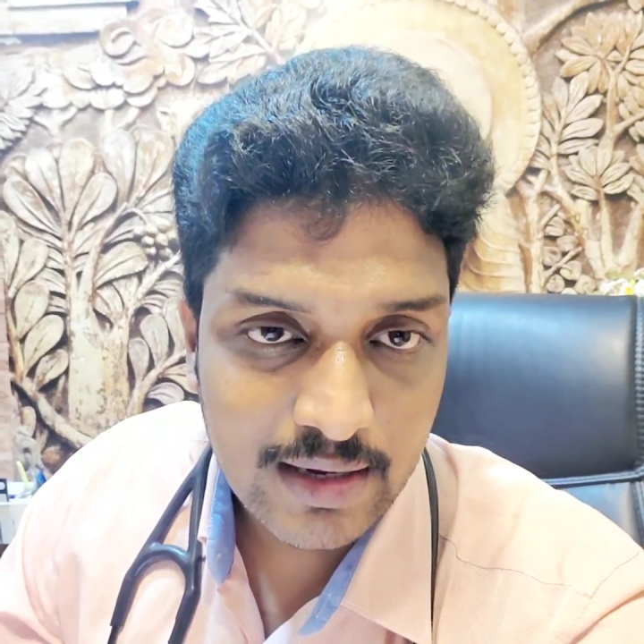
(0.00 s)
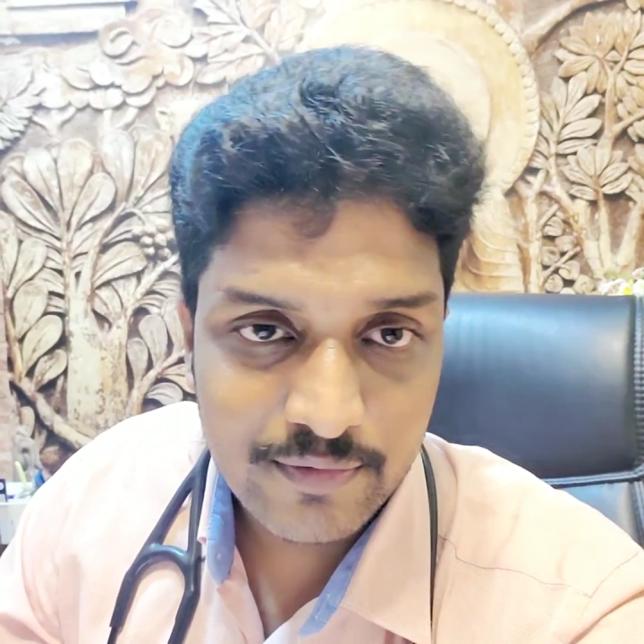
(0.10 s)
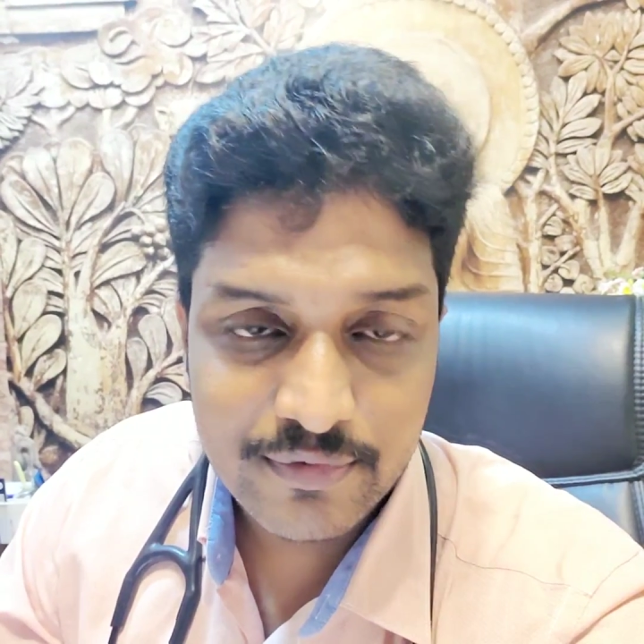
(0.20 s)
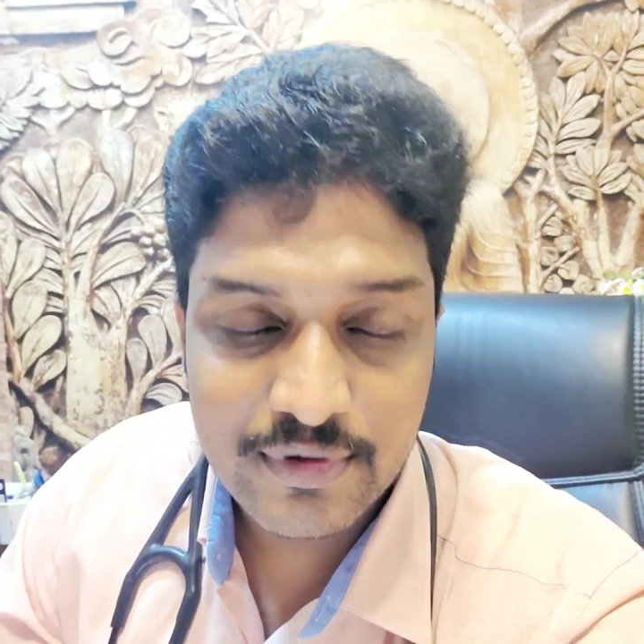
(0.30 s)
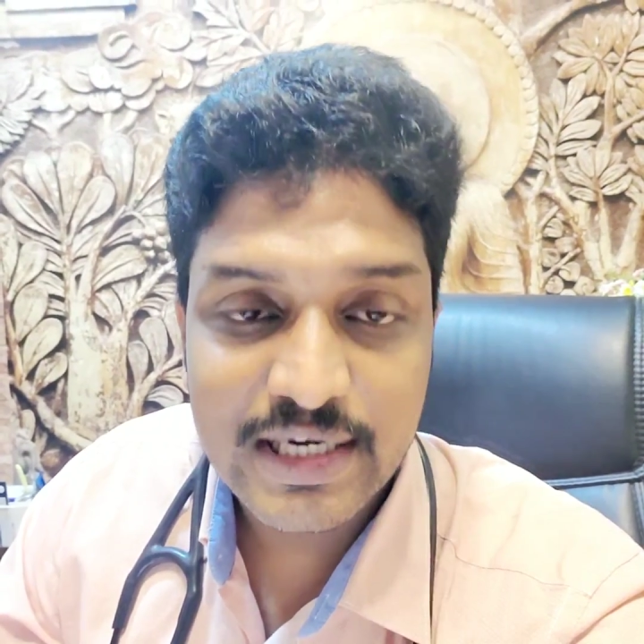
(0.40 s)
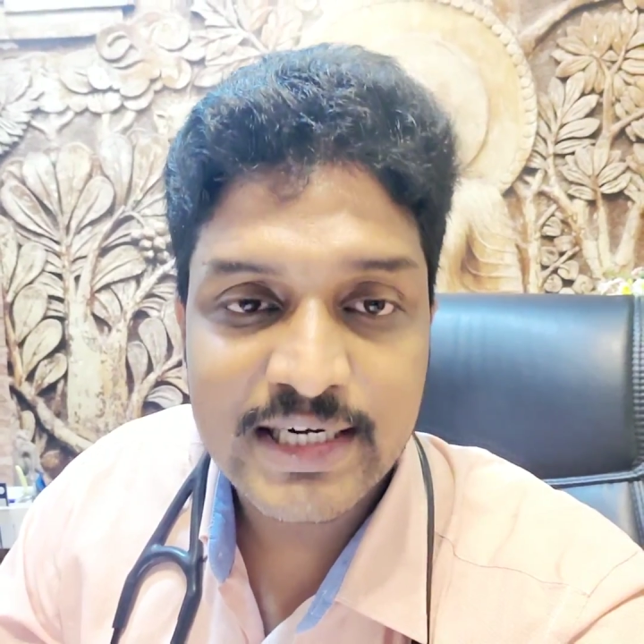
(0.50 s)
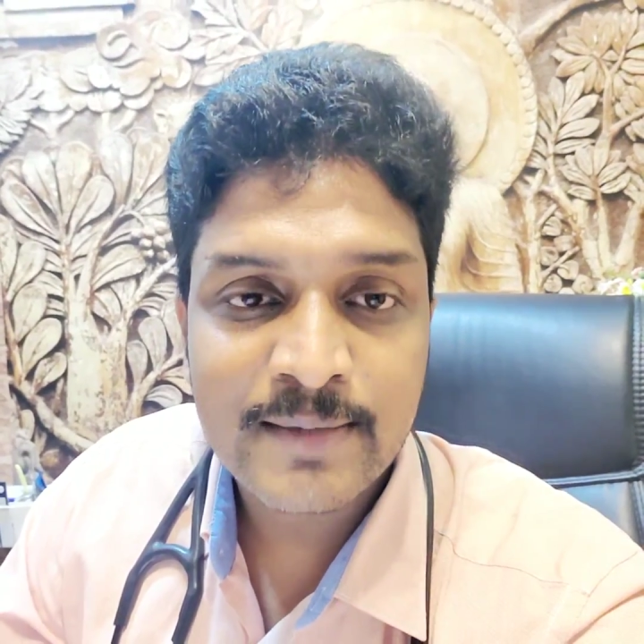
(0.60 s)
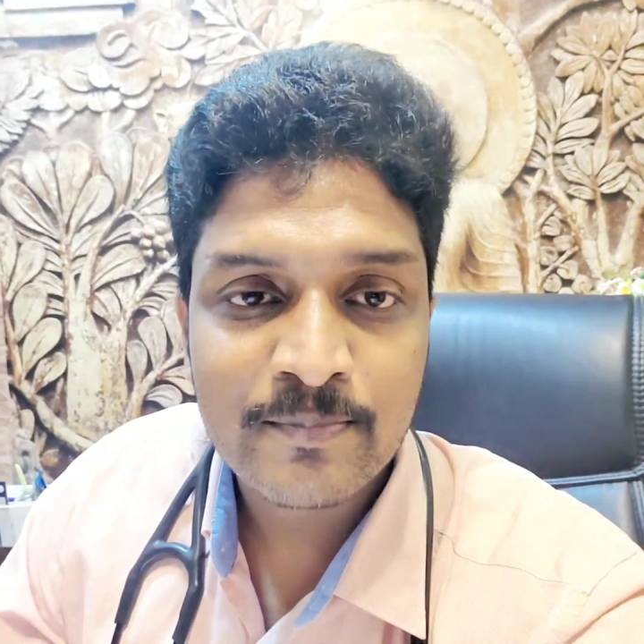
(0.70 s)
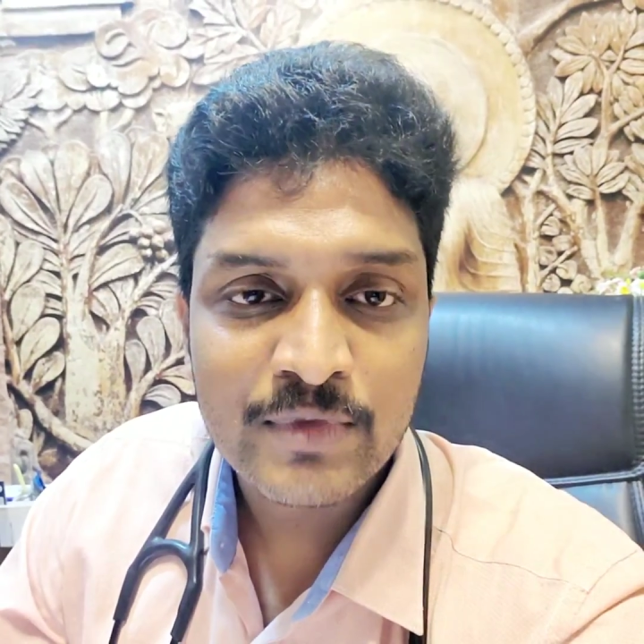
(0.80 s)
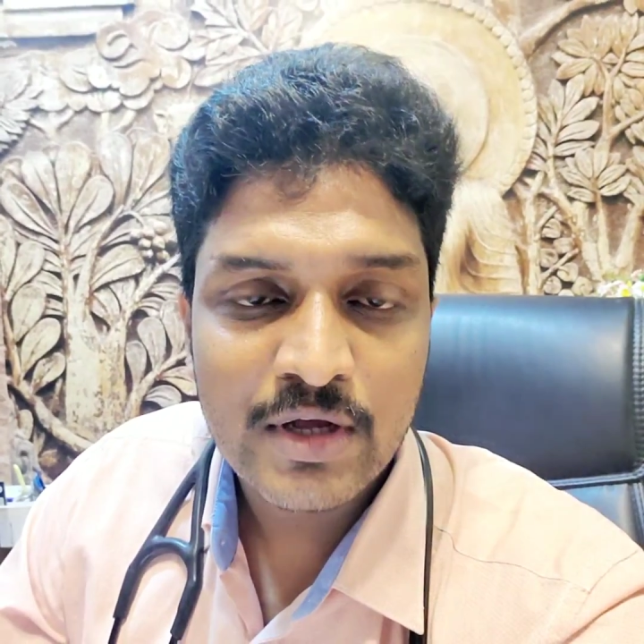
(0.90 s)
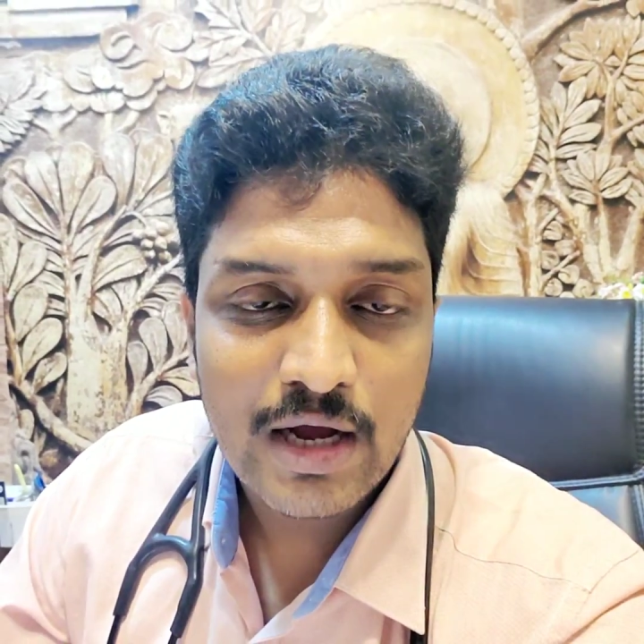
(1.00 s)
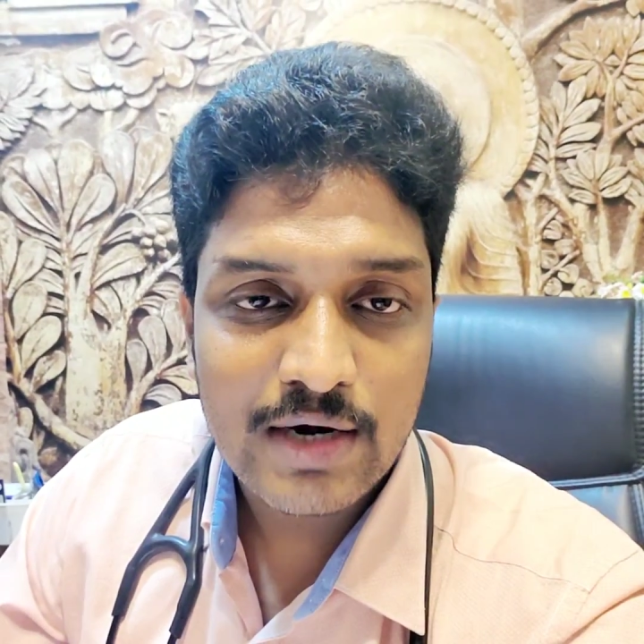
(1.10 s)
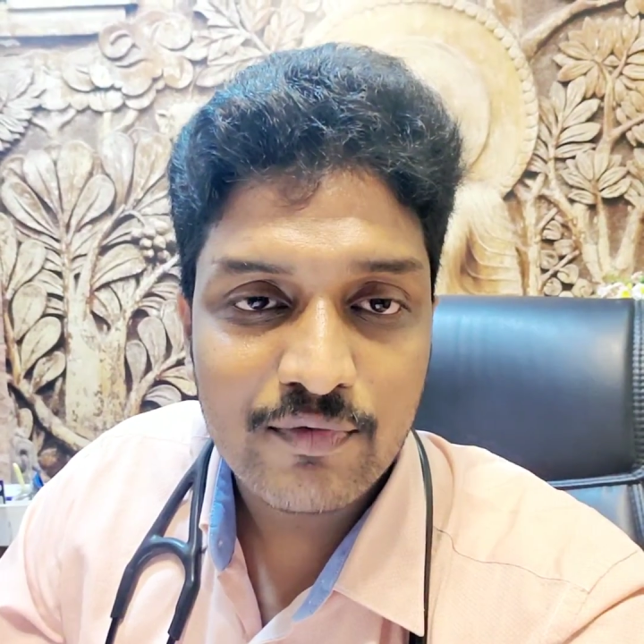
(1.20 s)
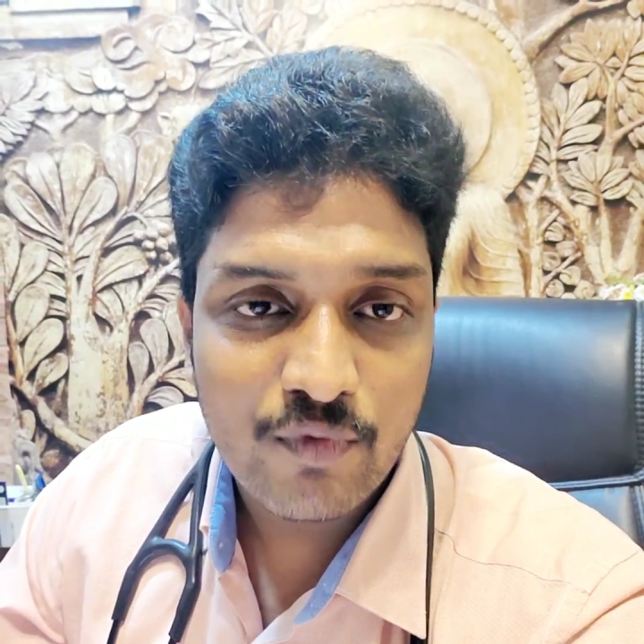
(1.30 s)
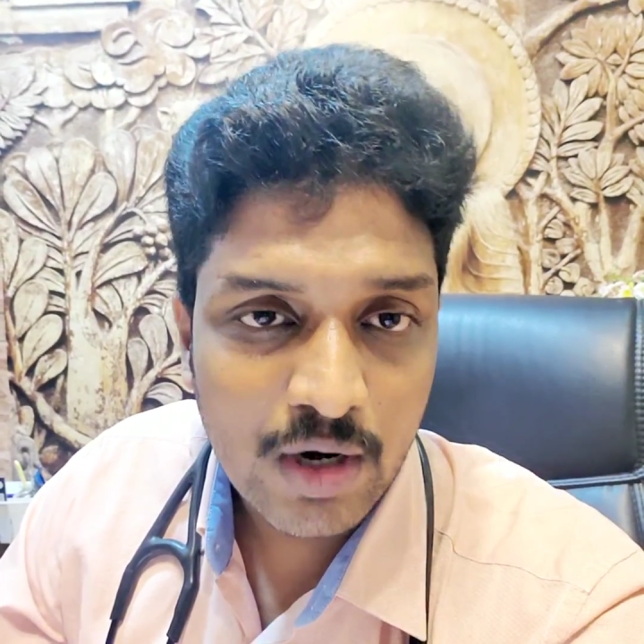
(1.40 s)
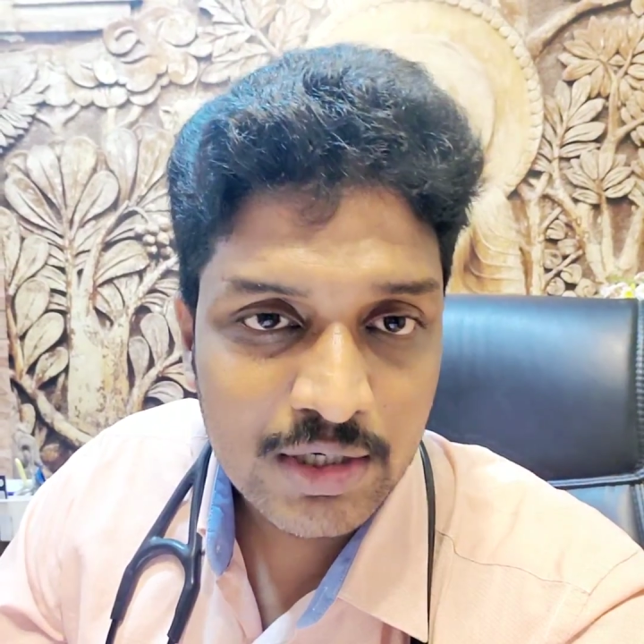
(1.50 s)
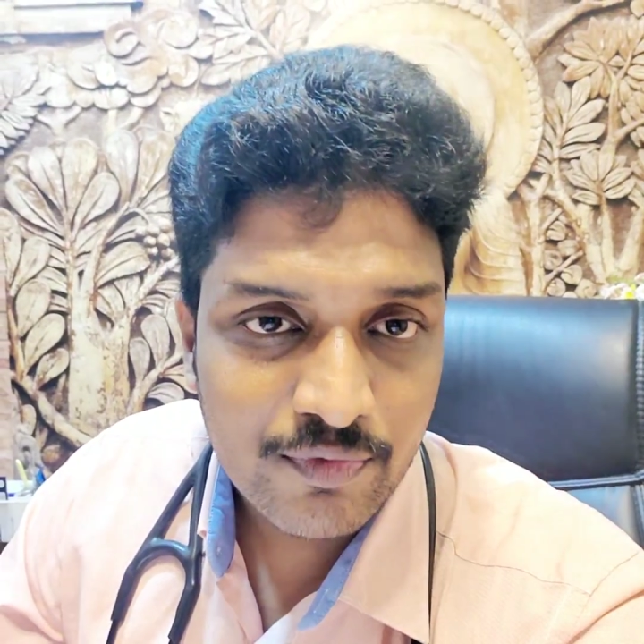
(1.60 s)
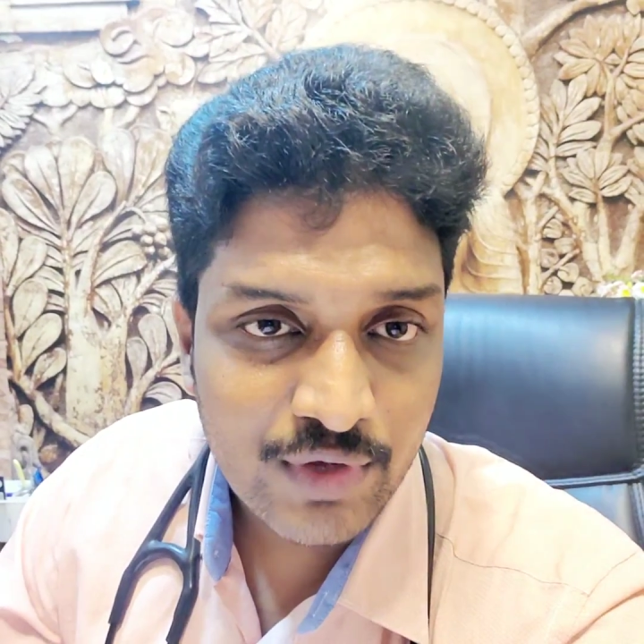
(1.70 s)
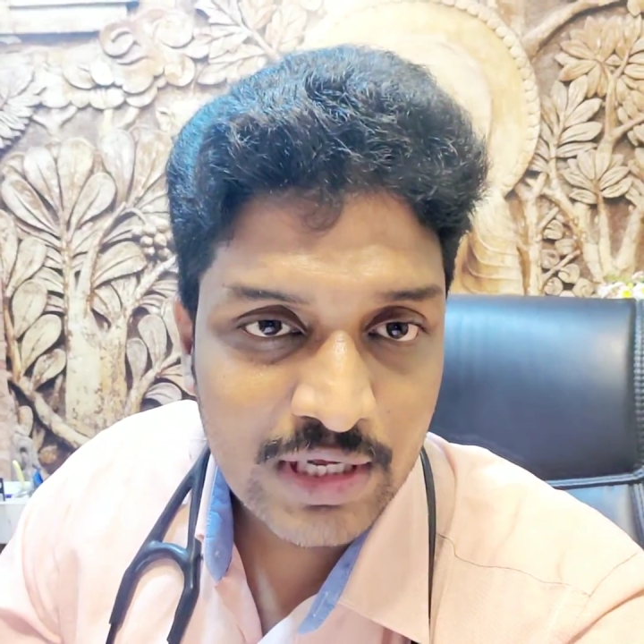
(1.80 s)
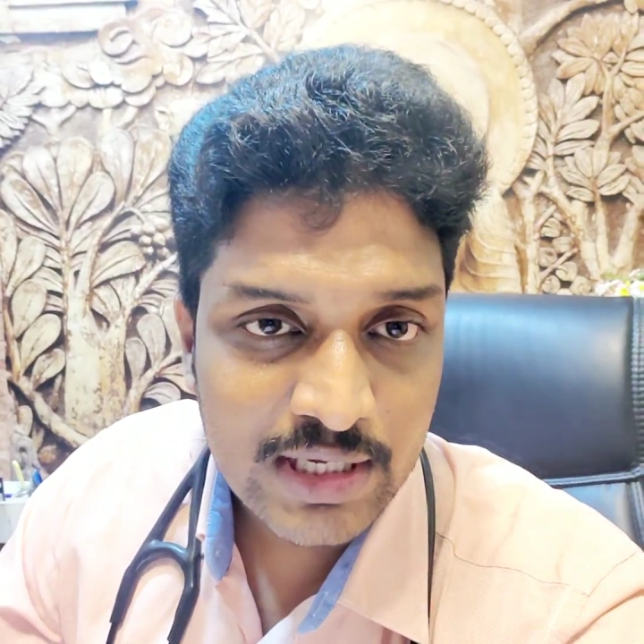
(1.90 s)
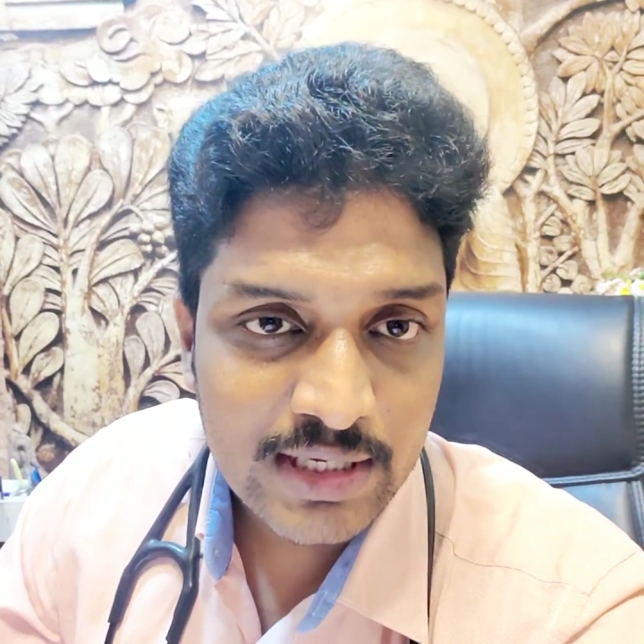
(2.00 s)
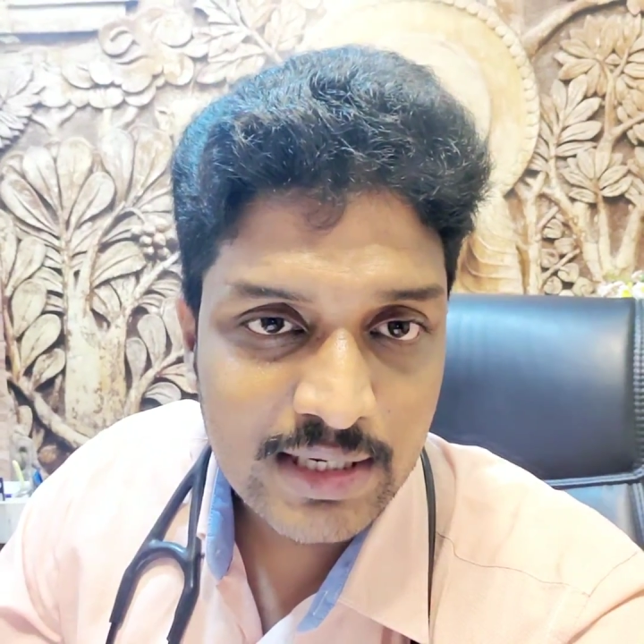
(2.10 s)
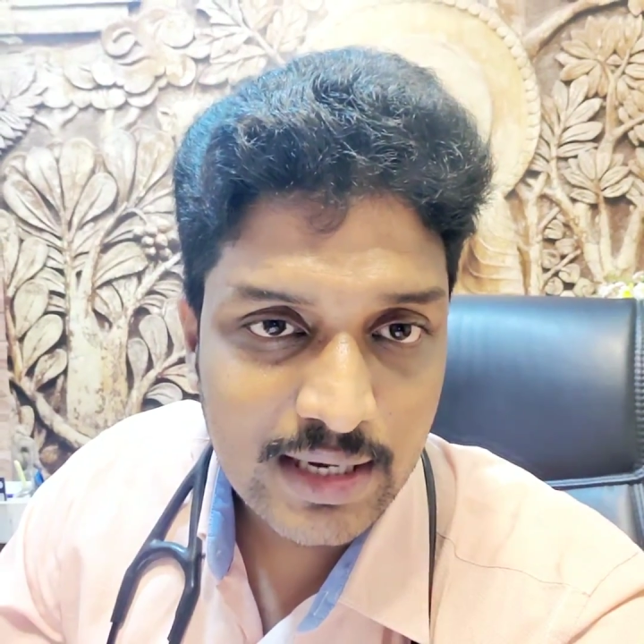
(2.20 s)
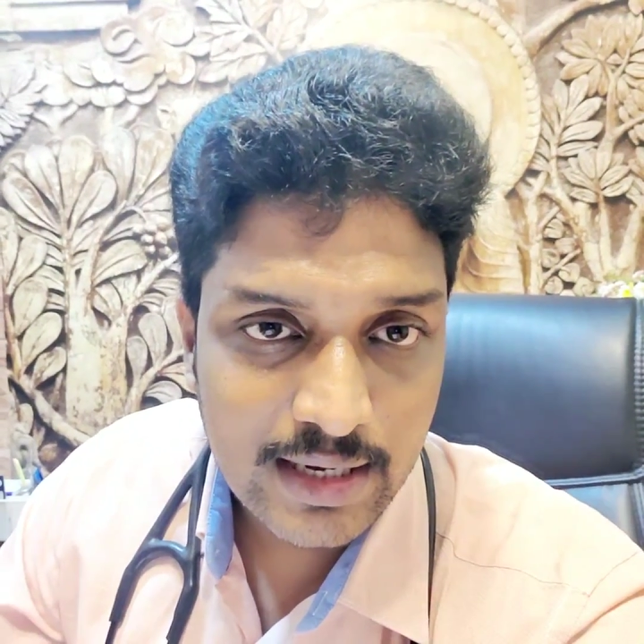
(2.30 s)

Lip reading: forgetting and what we